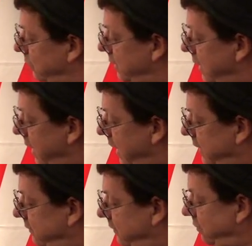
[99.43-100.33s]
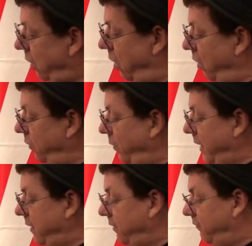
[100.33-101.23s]
and he sits all the
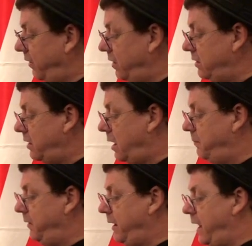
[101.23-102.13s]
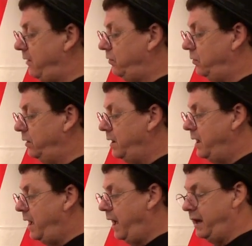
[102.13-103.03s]
way at the very top of the castle
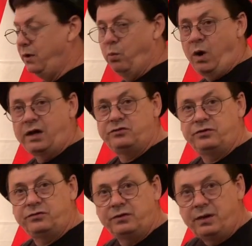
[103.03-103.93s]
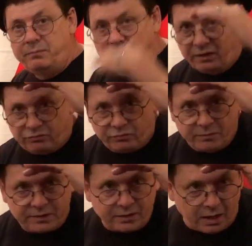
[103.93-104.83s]
and he watches, because from
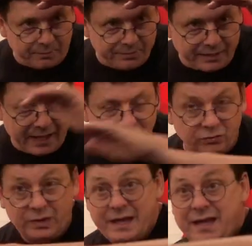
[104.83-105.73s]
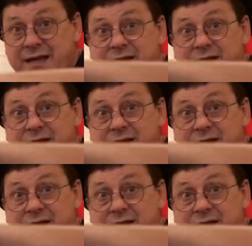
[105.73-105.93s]
the top of the castle he